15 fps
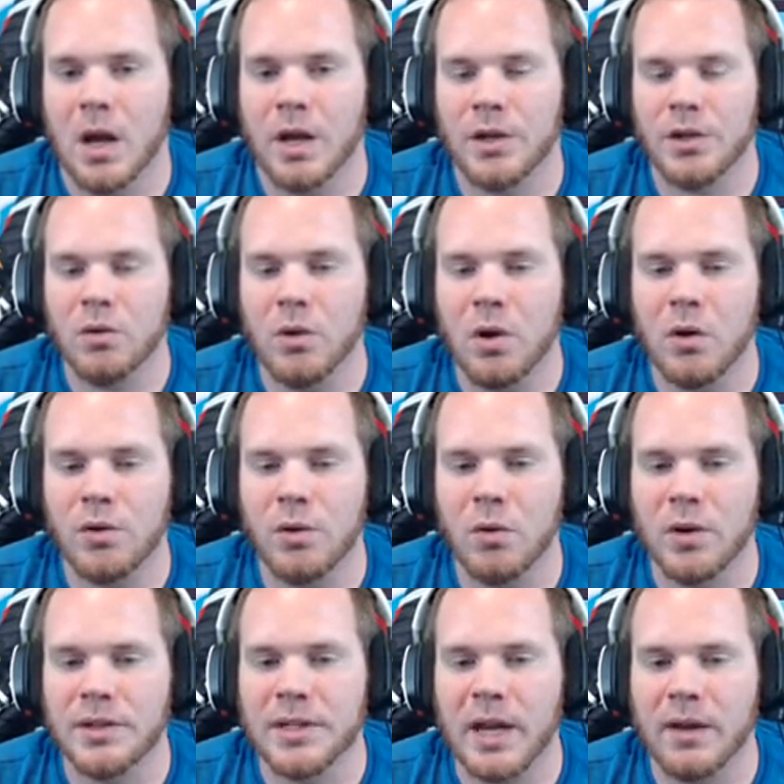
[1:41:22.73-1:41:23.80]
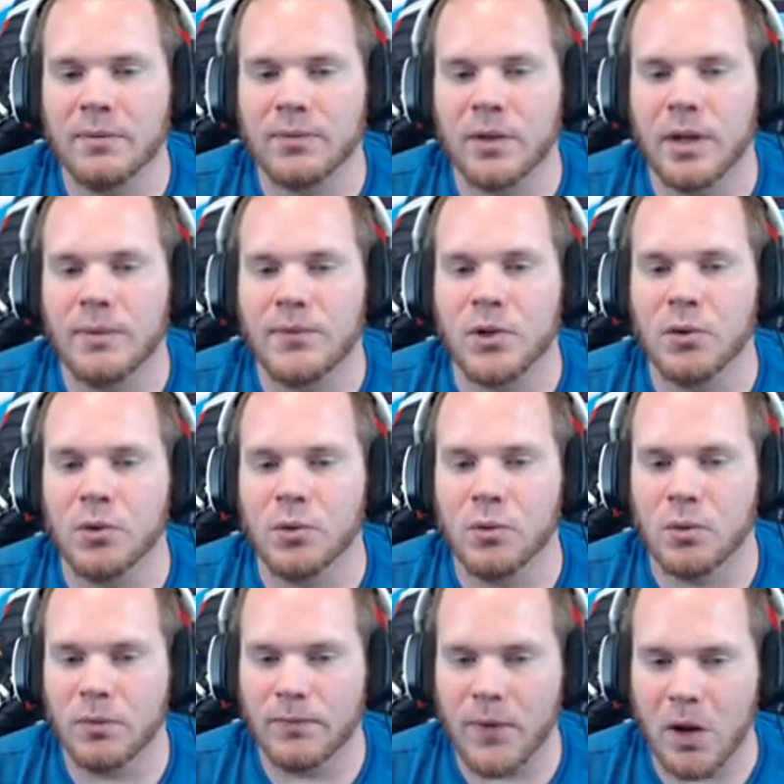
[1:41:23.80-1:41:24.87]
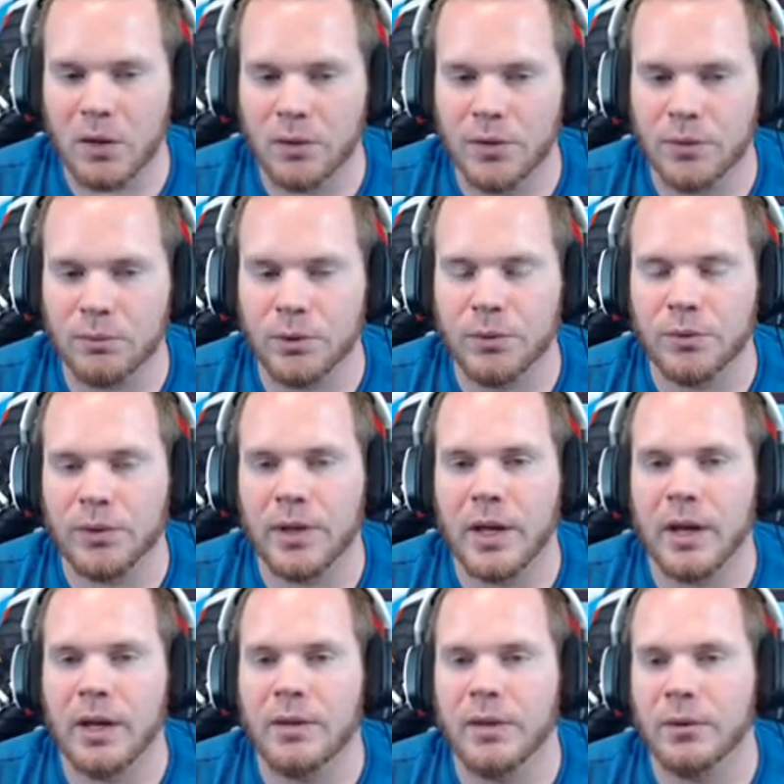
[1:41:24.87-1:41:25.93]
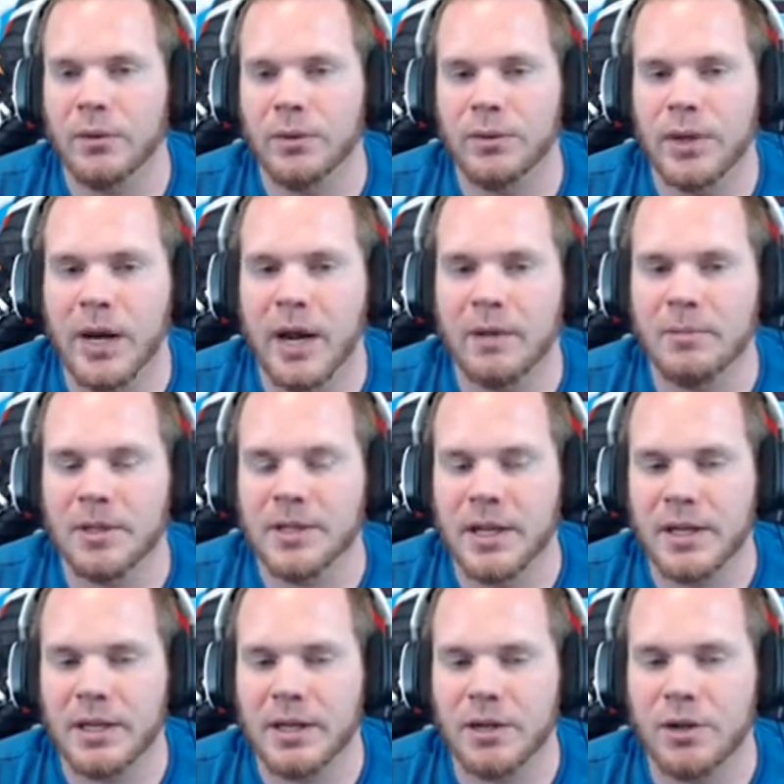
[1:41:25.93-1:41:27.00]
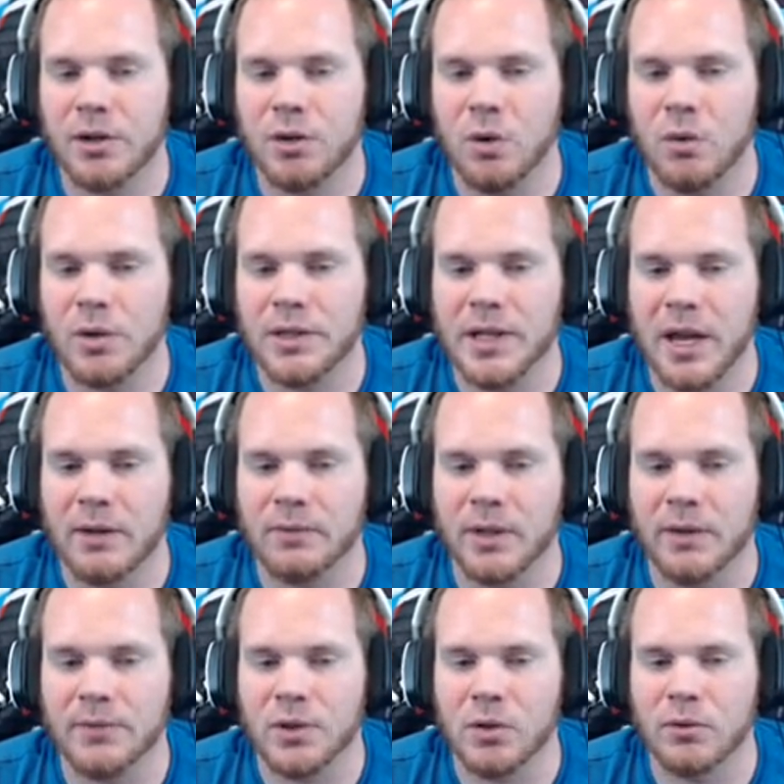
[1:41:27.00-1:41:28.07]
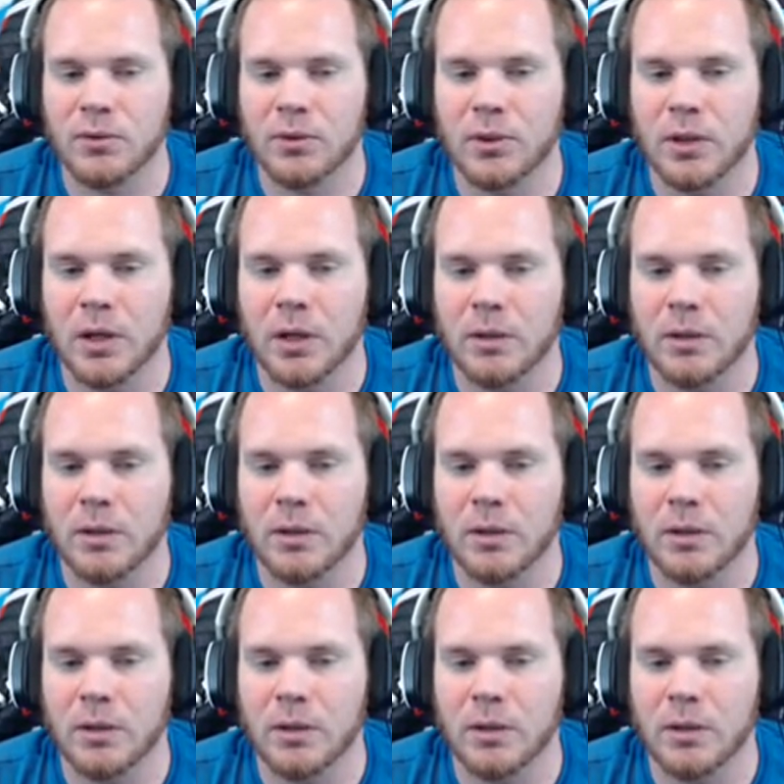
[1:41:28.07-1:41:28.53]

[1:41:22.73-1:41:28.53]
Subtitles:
You'll always have, if you follow the route that I've been taking here, you'll always have leftover